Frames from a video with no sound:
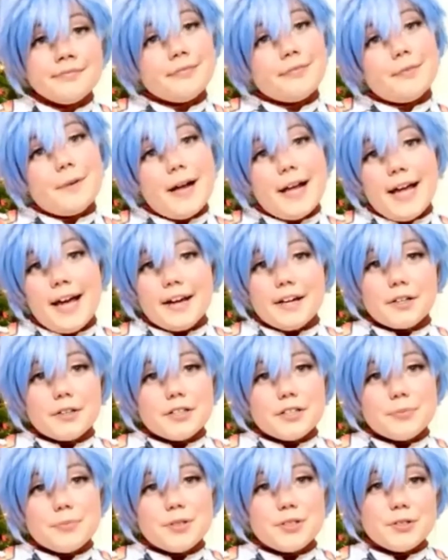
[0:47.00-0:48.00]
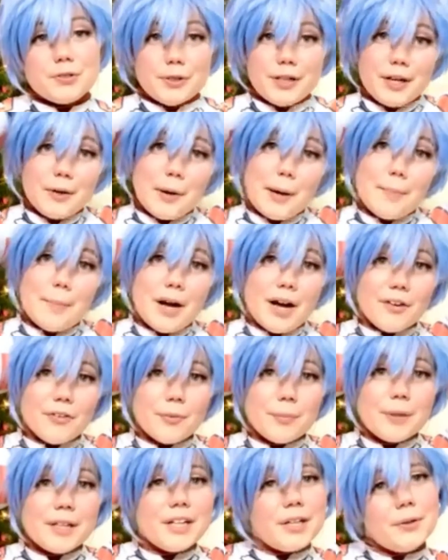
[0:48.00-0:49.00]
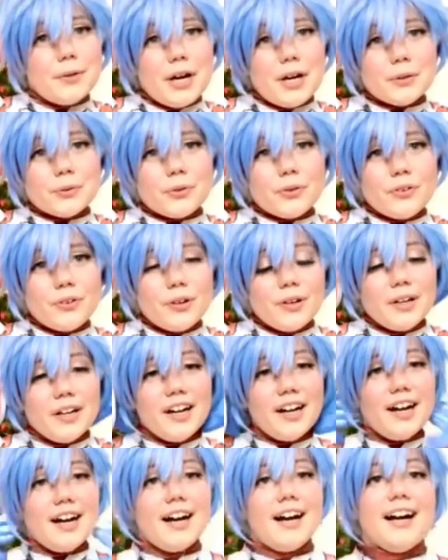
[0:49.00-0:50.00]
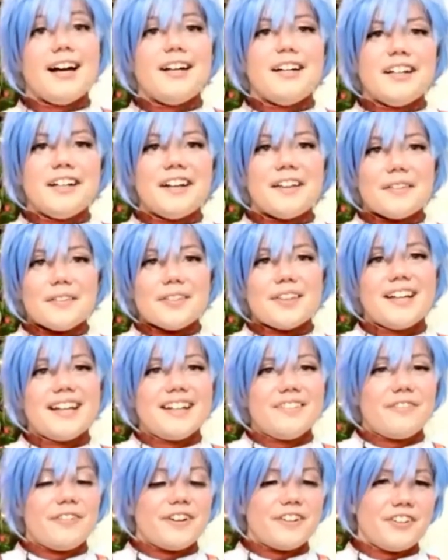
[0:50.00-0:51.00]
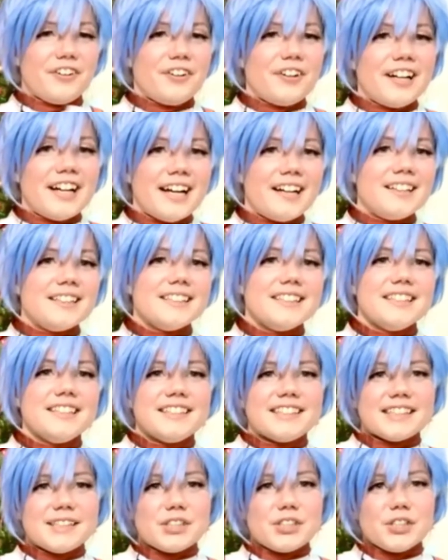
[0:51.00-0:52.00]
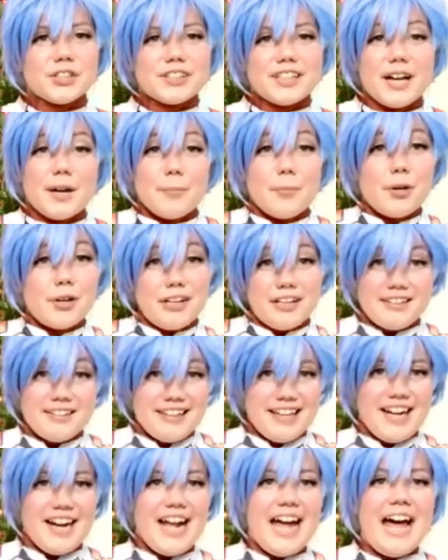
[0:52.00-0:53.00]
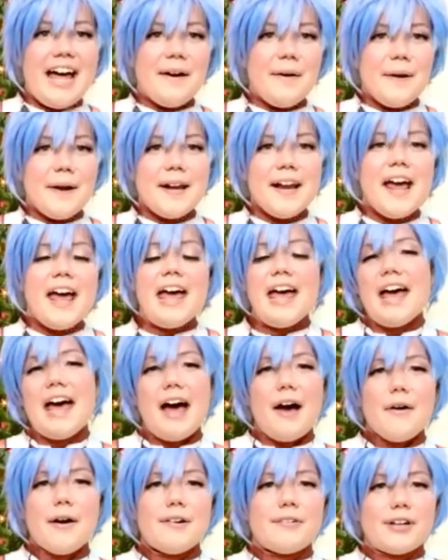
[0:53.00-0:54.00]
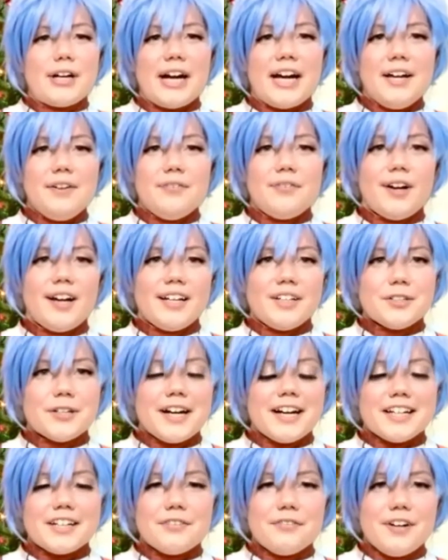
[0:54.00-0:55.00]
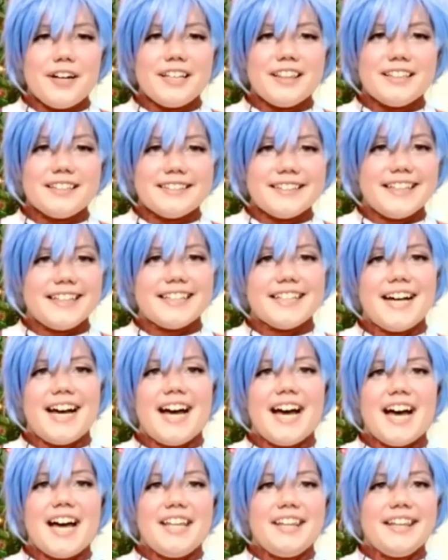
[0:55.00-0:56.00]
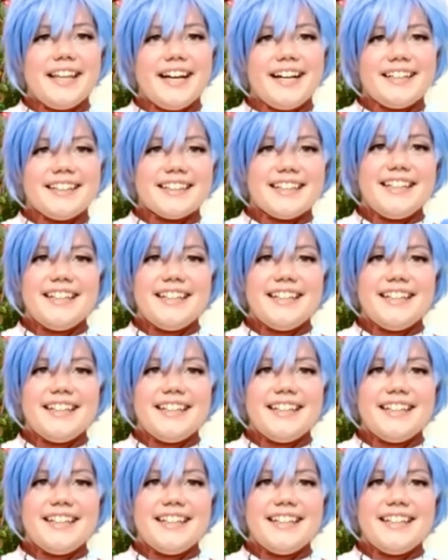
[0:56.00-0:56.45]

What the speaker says: Ray had a Christmas tree, quite possibly, who knows? Another thing for certain characters is just kind of putting a Santa hat on. However, I find trying to find the Santa hat that